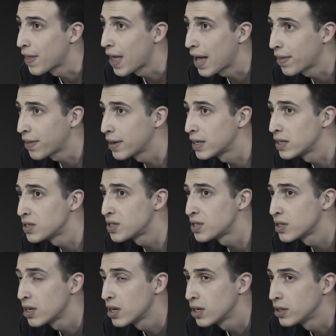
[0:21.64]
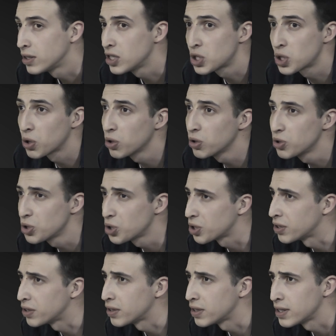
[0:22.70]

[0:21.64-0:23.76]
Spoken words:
death is dissolution,